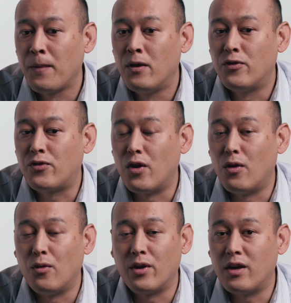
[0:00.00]

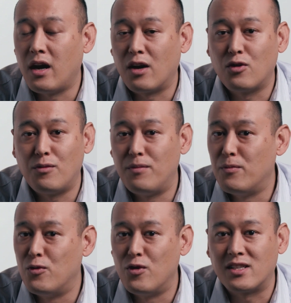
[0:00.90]
So yeah, I couldn't be
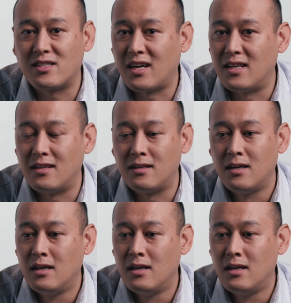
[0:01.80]
more excited.